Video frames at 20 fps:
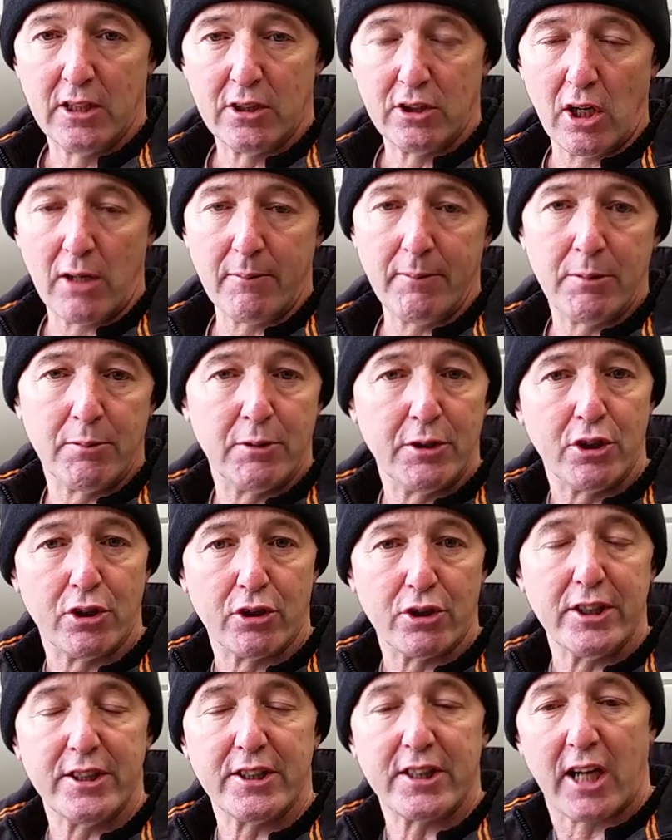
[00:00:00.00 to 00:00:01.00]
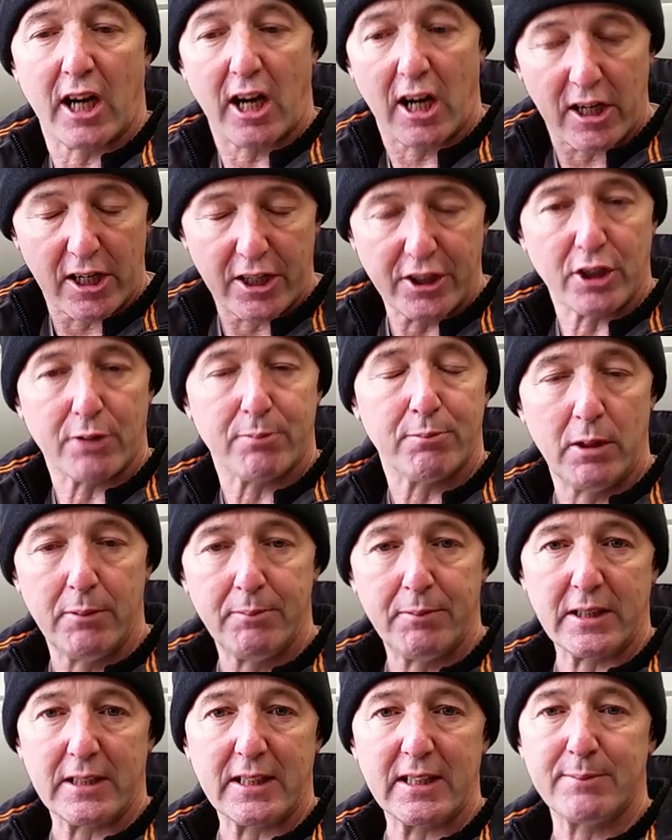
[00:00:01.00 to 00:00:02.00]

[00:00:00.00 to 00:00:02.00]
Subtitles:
Normally when you're in the car and you're pumping,